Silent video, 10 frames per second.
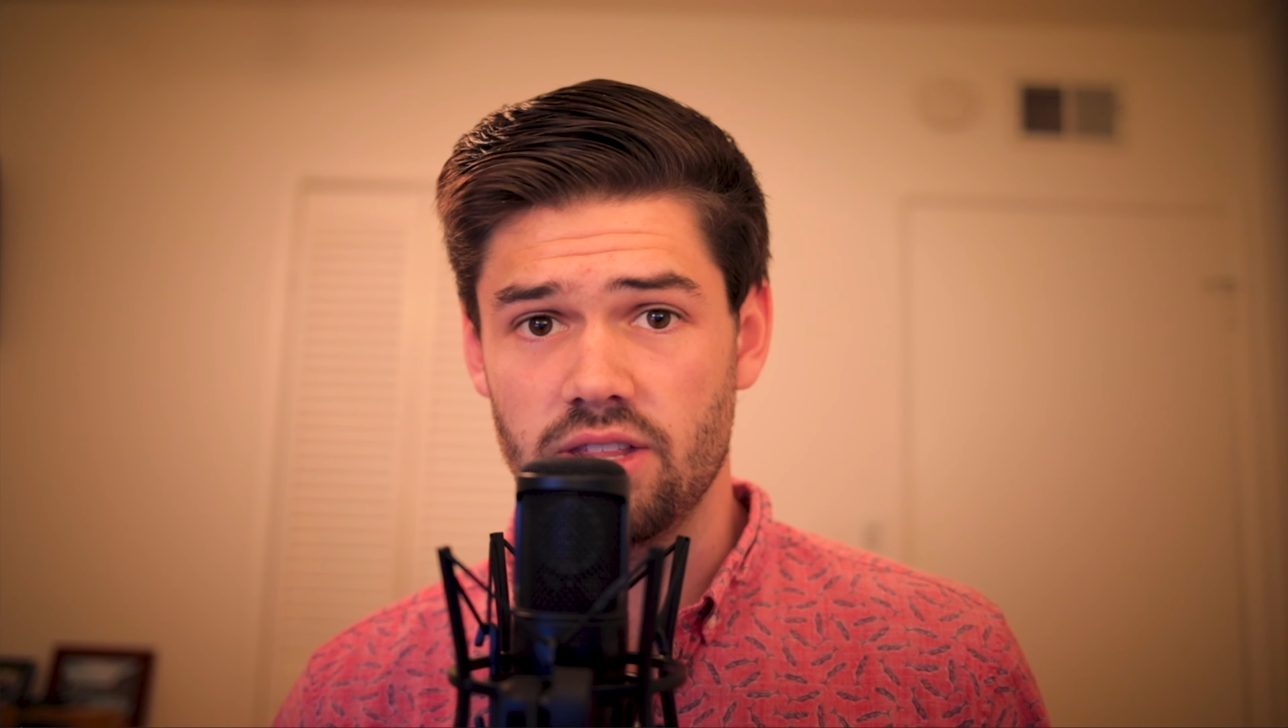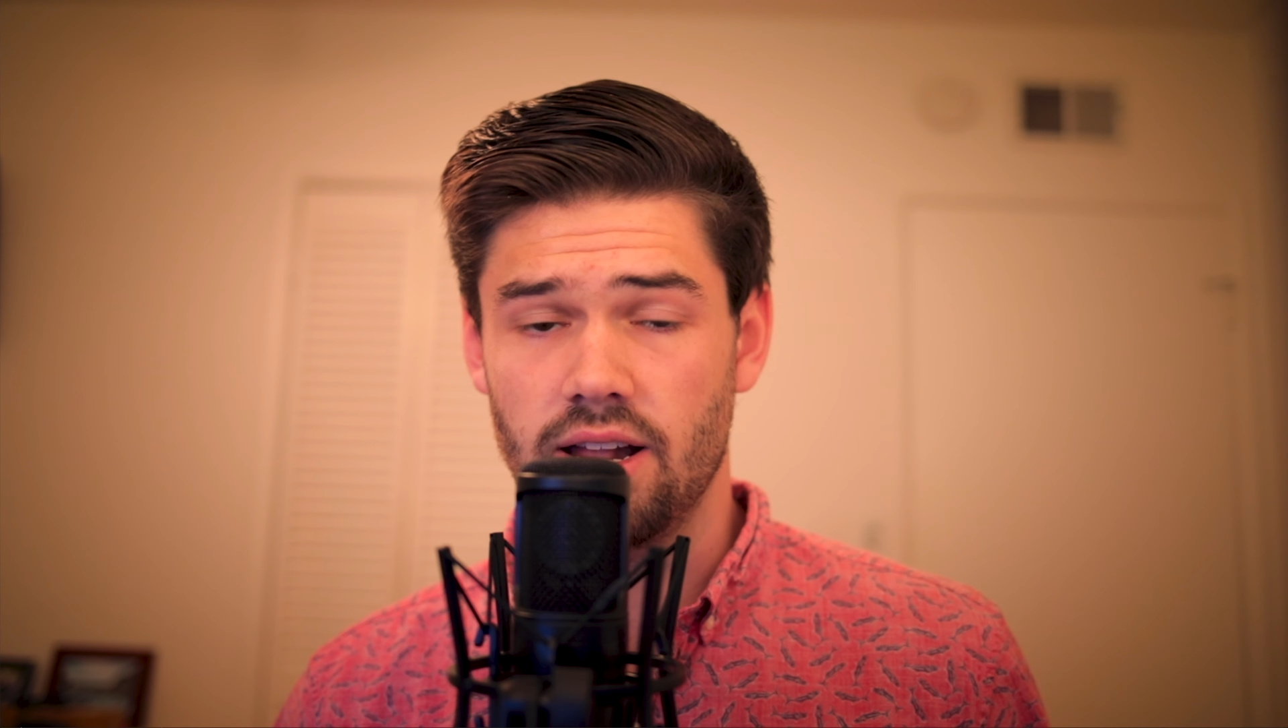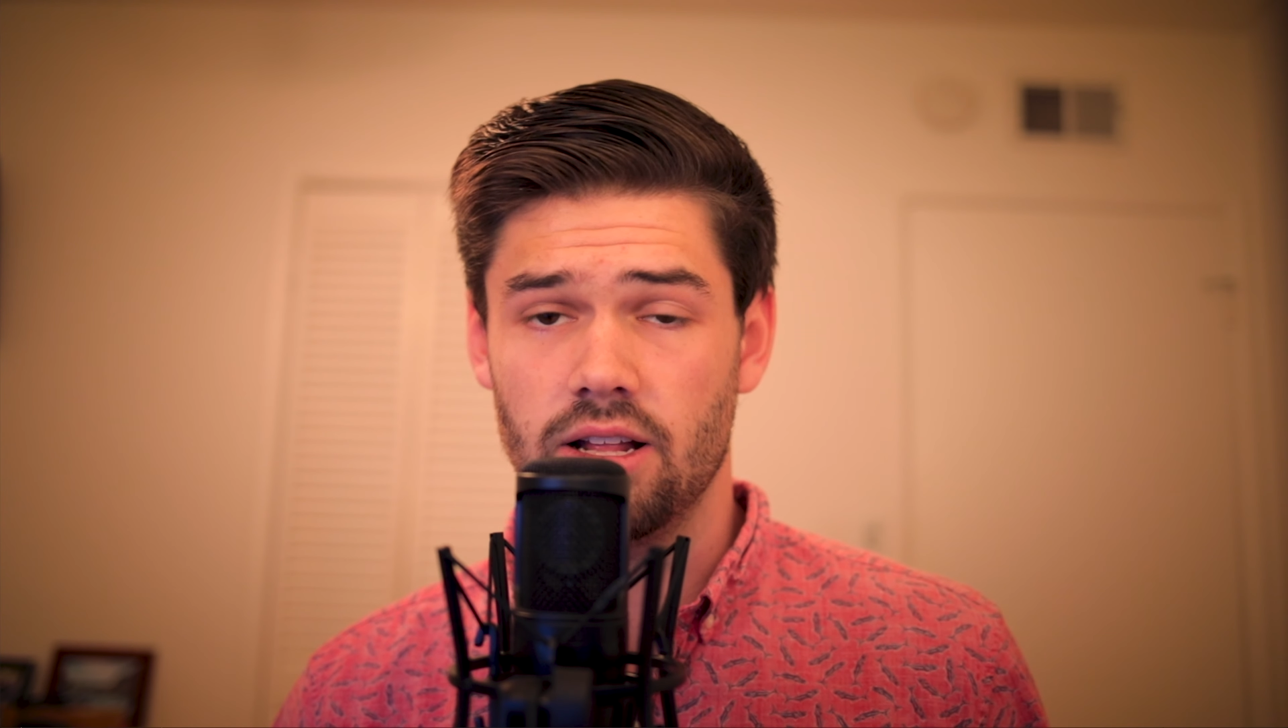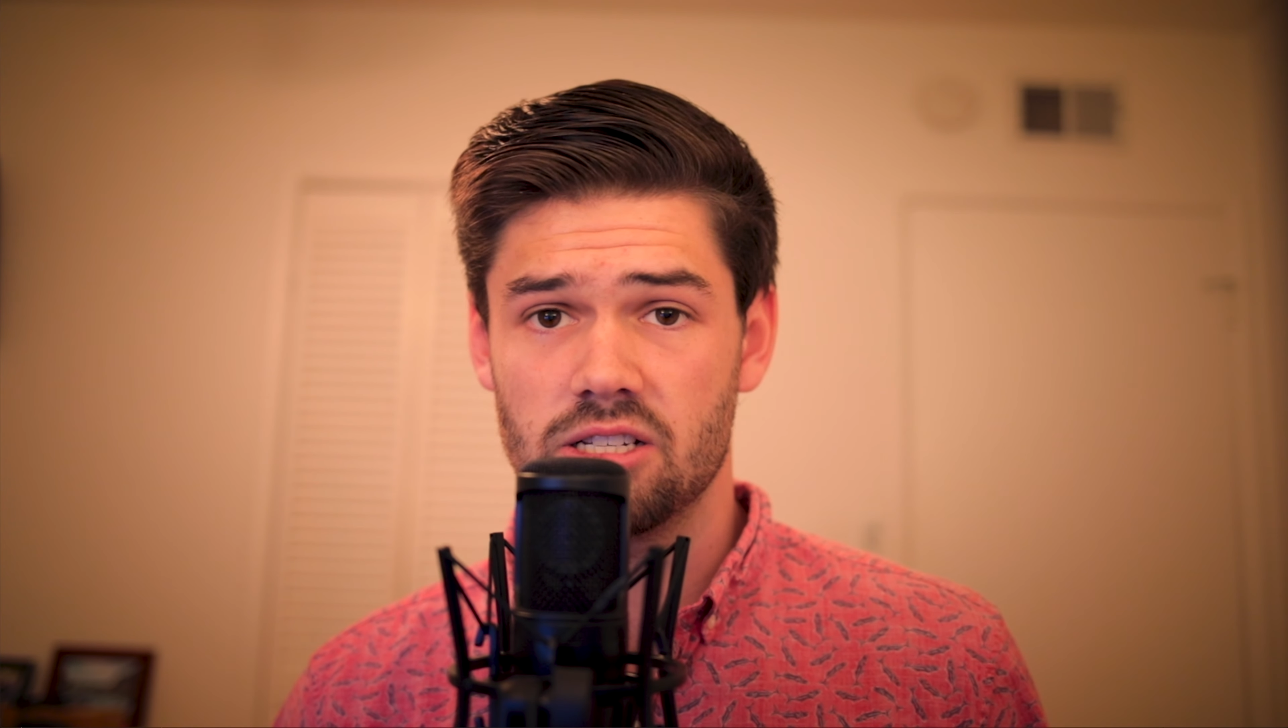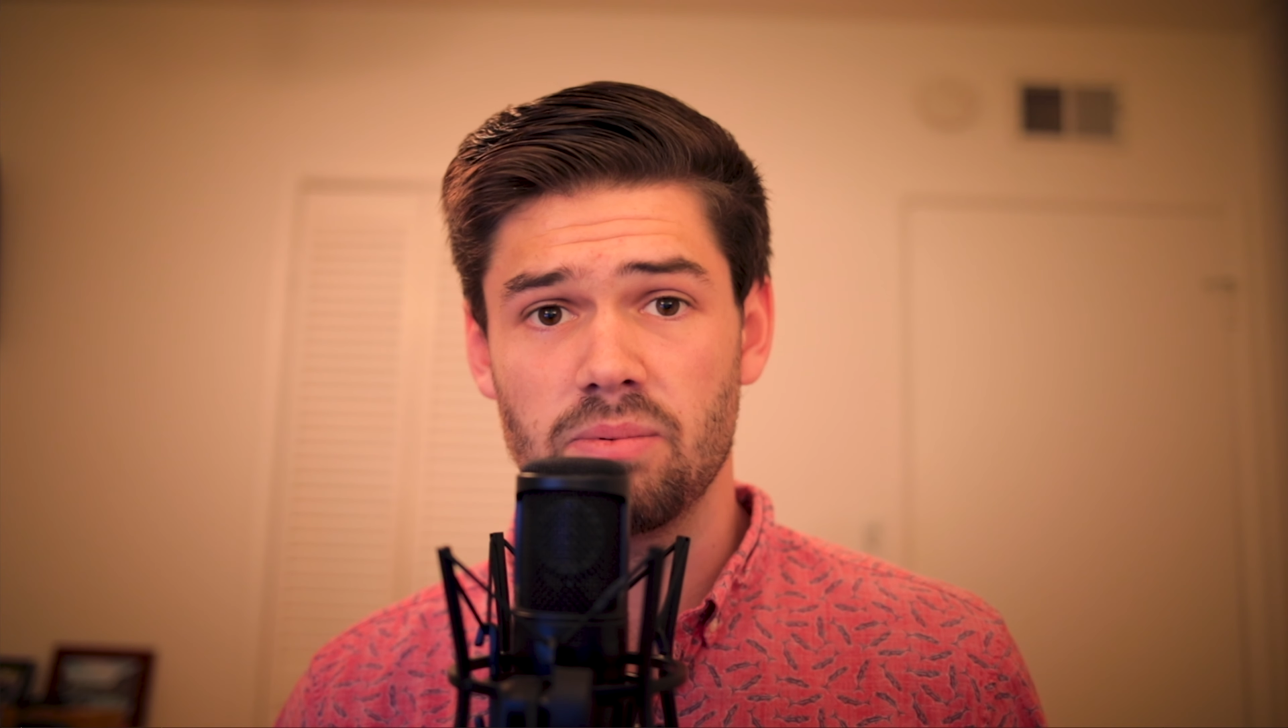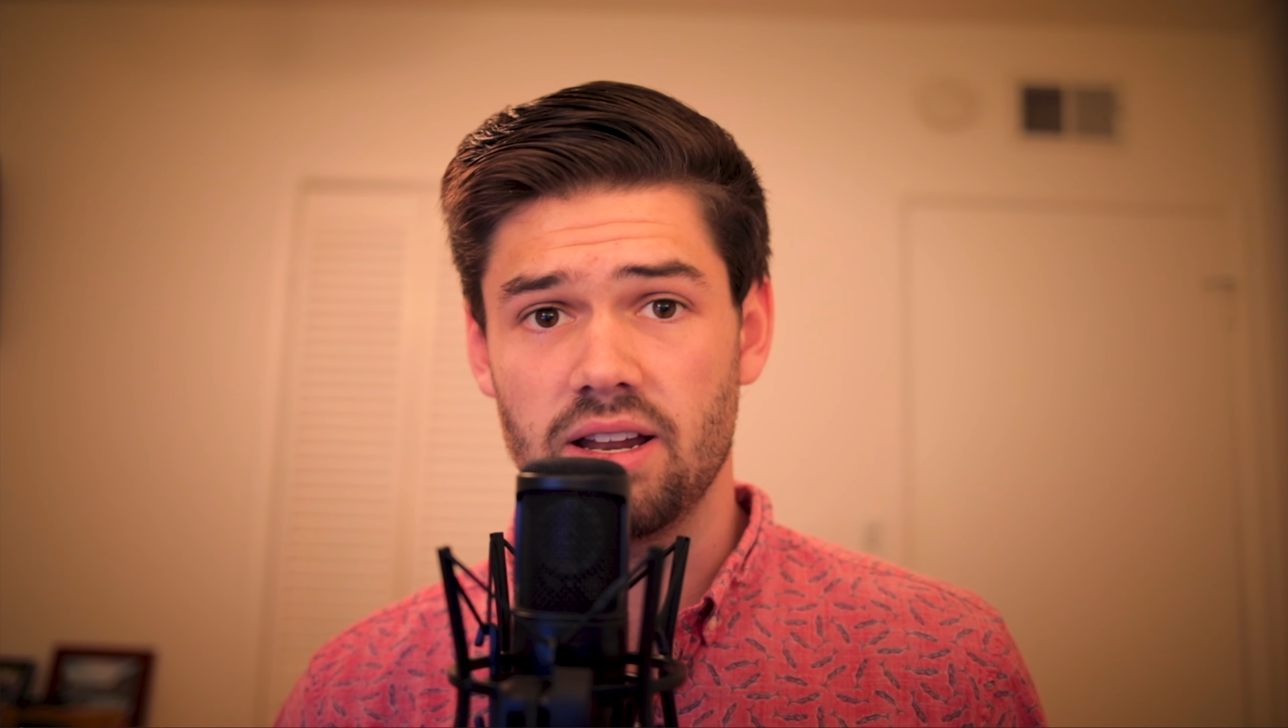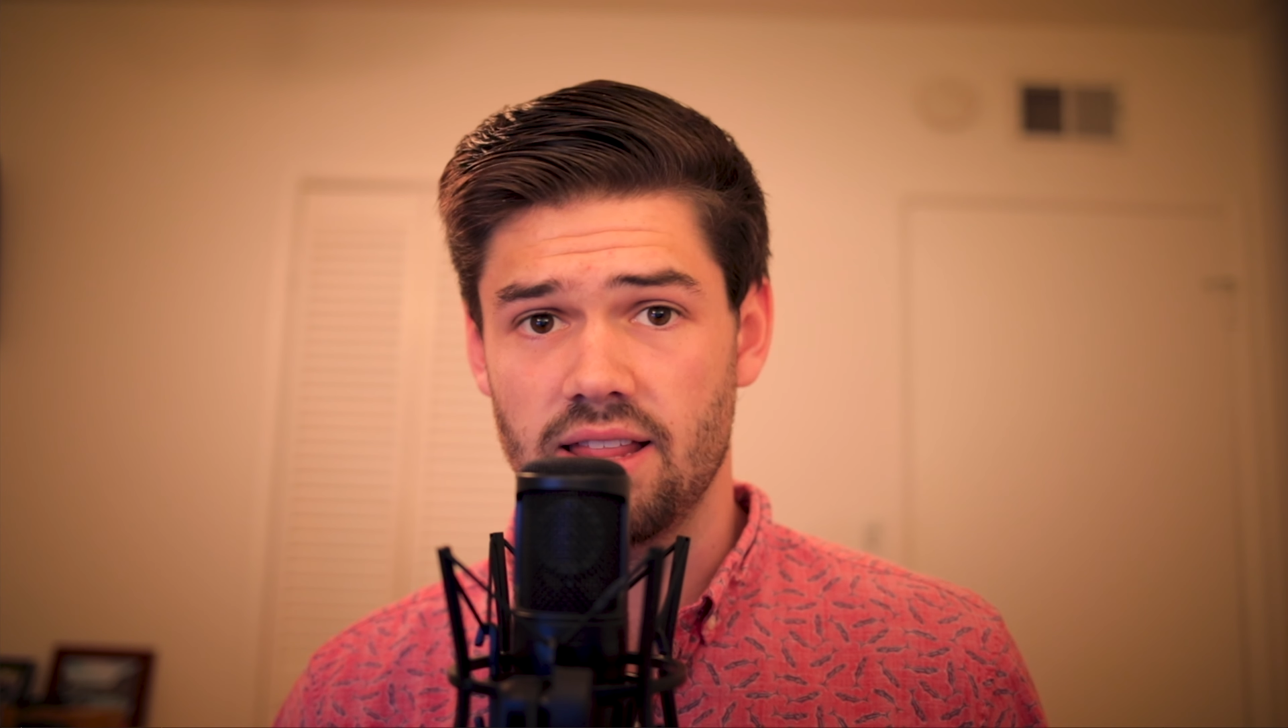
that I'll explain in